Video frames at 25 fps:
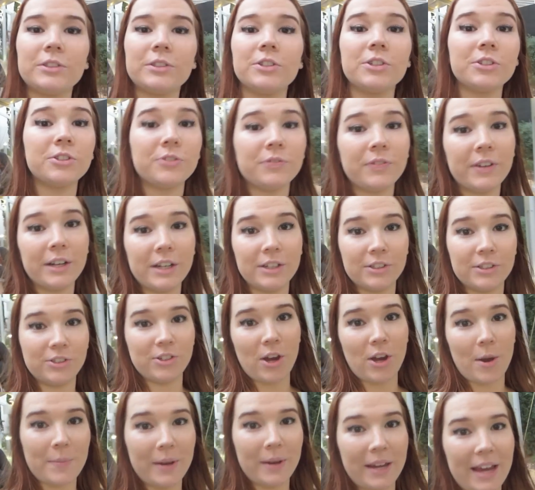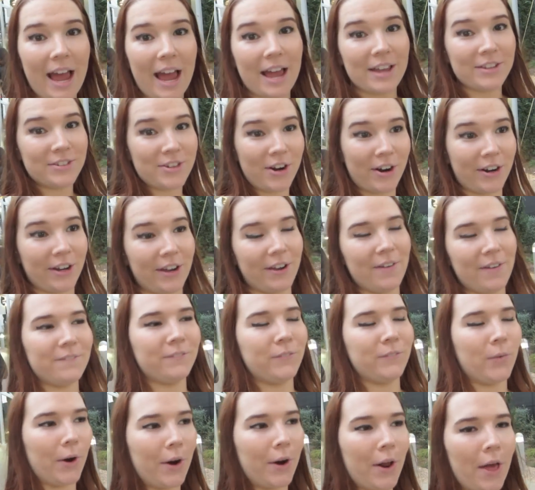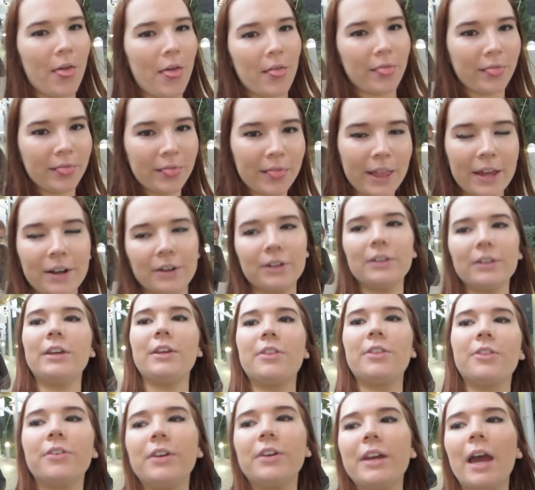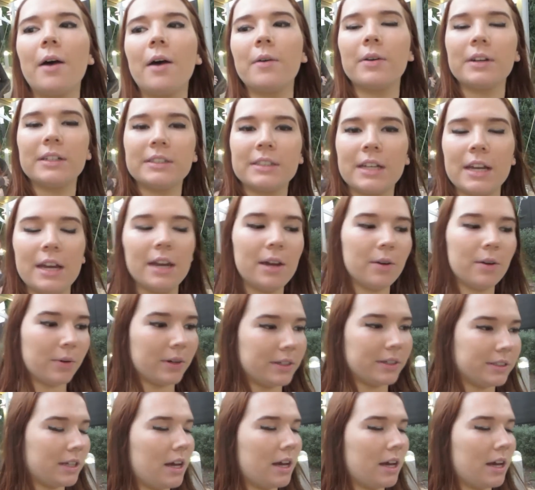We just finished shopping at Target for literally three hours it was